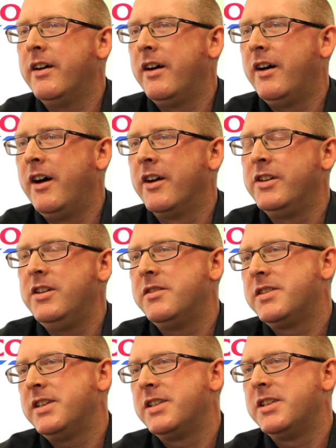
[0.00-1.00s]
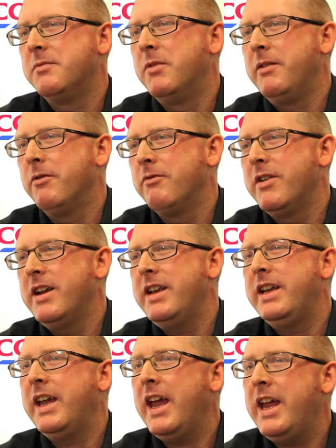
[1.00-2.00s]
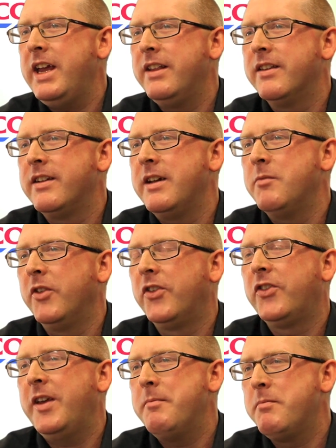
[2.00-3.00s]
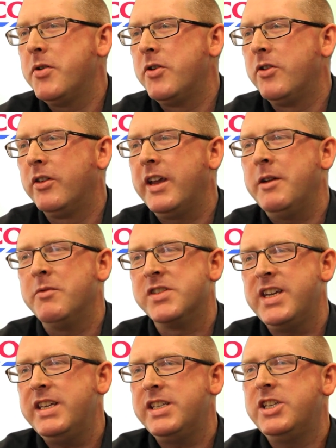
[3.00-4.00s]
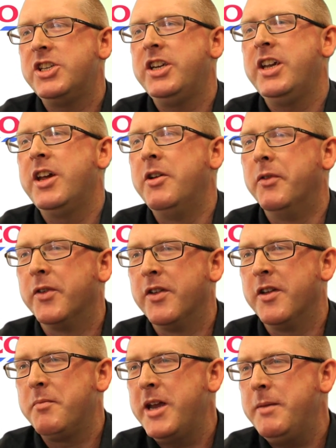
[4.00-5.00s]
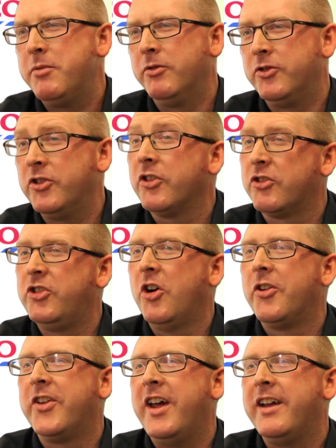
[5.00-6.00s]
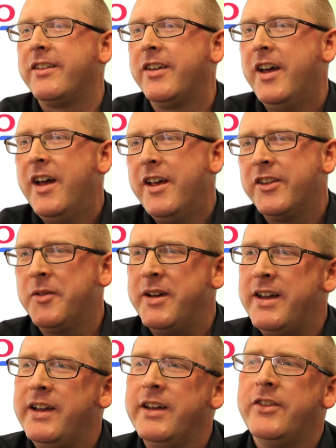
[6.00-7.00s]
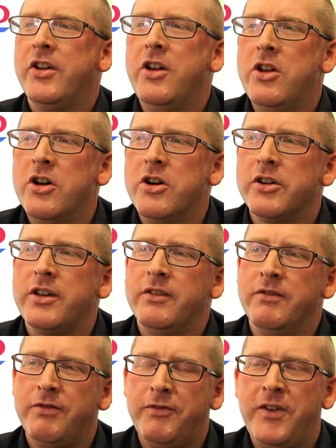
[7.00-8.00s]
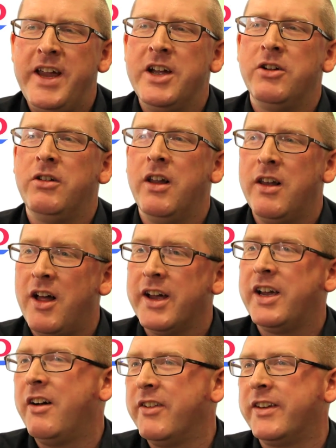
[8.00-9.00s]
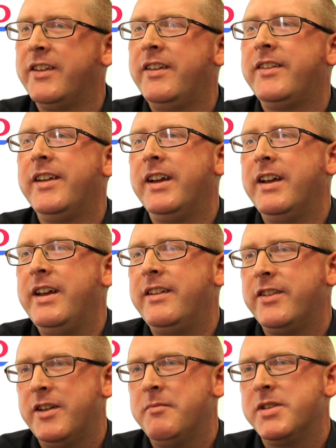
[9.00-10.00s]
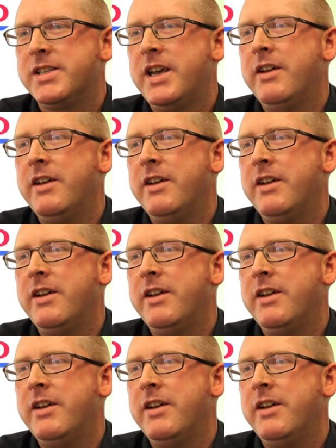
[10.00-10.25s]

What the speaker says: our new system, we were really keen that it was simple, it was easy to use, and that people just got it. So it needed to look and feel like our existing leadership material